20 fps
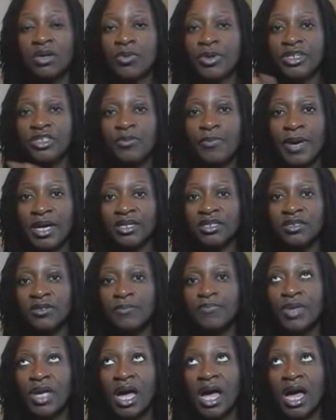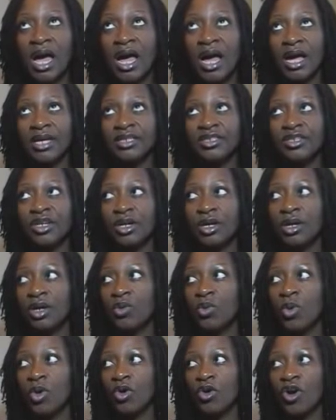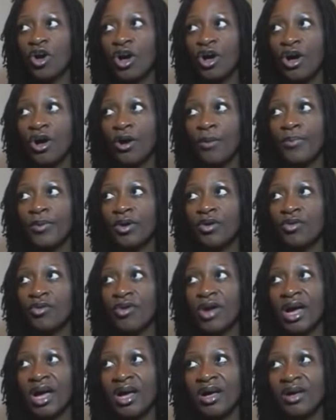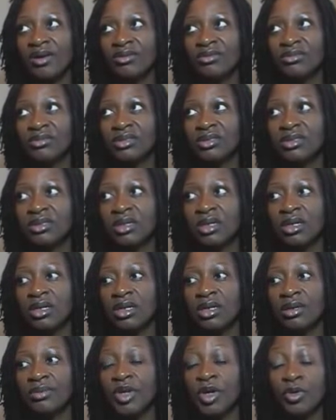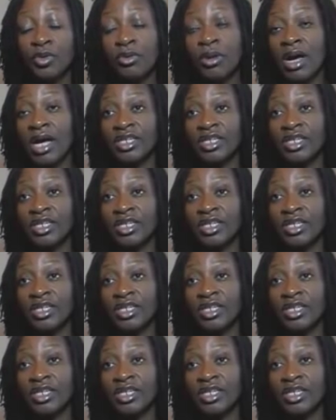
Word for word: I went to bed and uh, woke up around, uh, no,